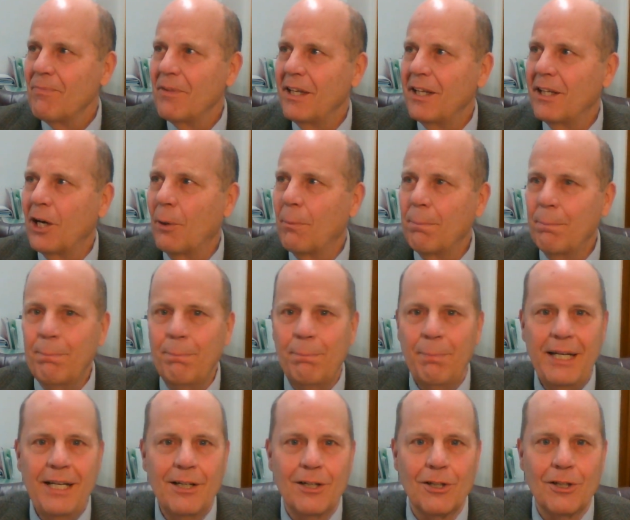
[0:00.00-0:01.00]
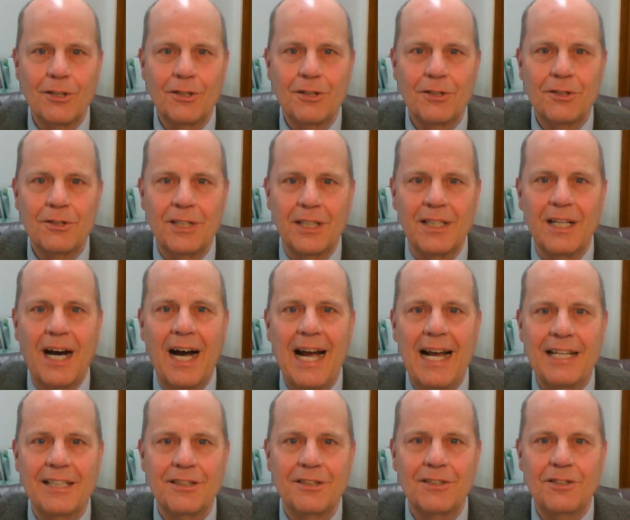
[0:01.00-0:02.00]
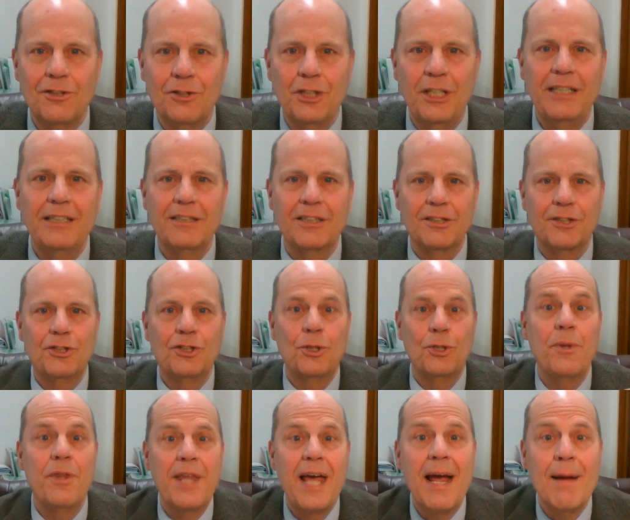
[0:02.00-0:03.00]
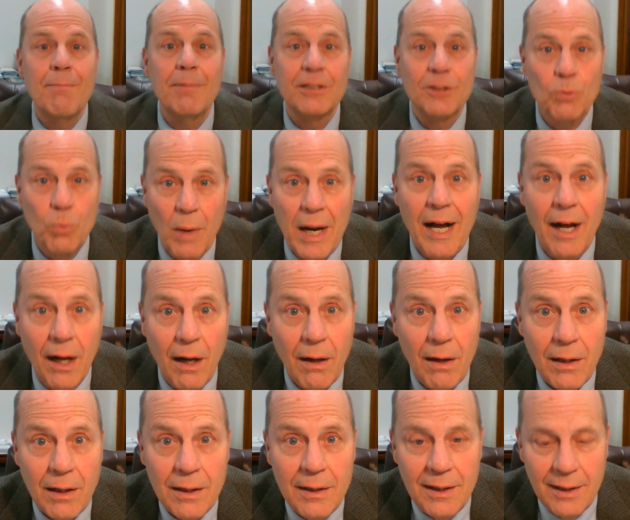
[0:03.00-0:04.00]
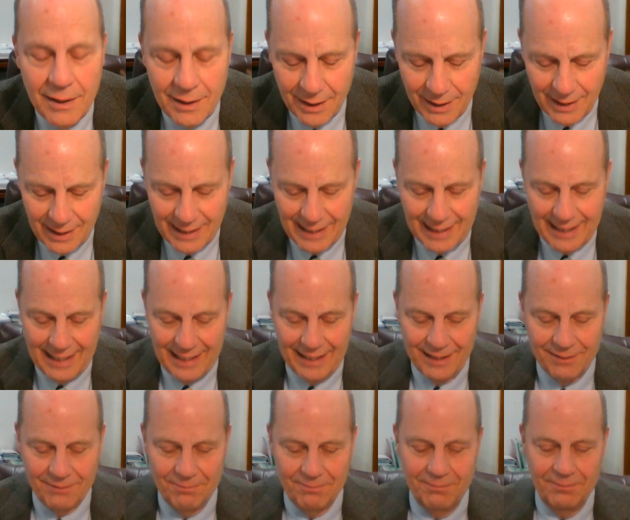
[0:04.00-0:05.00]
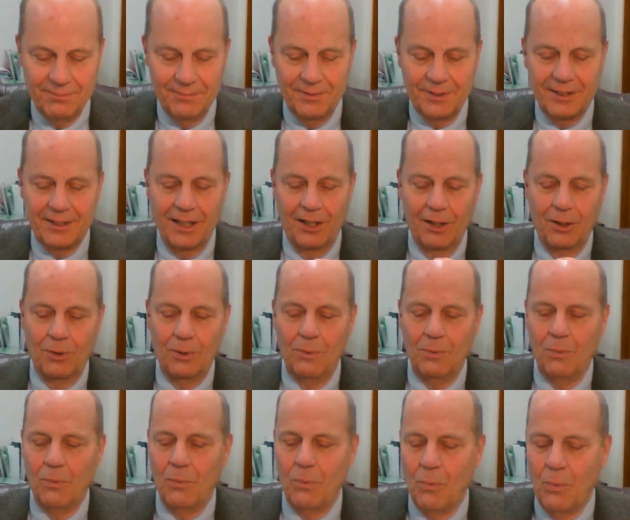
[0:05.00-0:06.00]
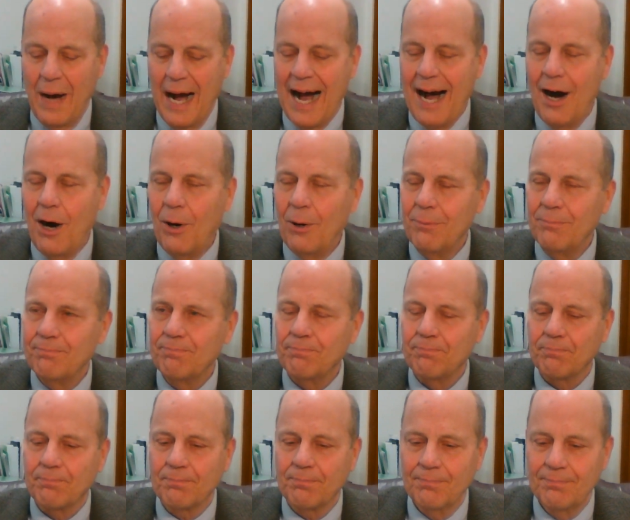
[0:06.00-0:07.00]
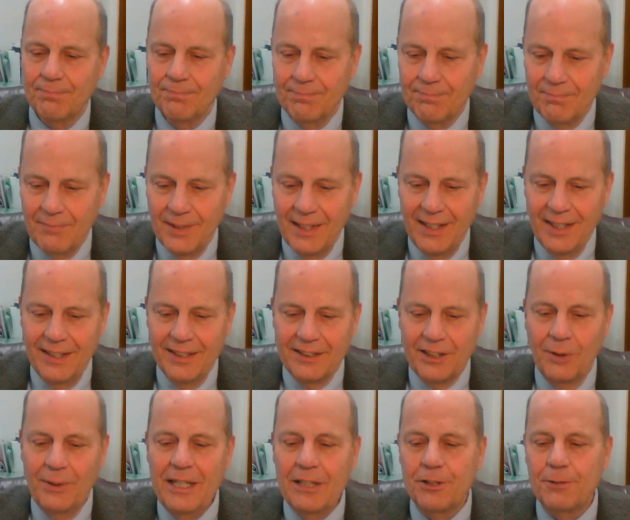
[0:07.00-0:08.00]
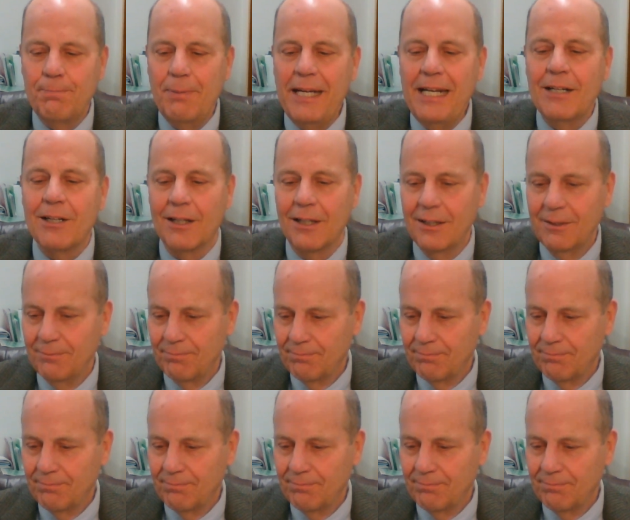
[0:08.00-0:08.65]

you know, Peter denies Jesus to them as well. Uh, so wow. So here's Peter,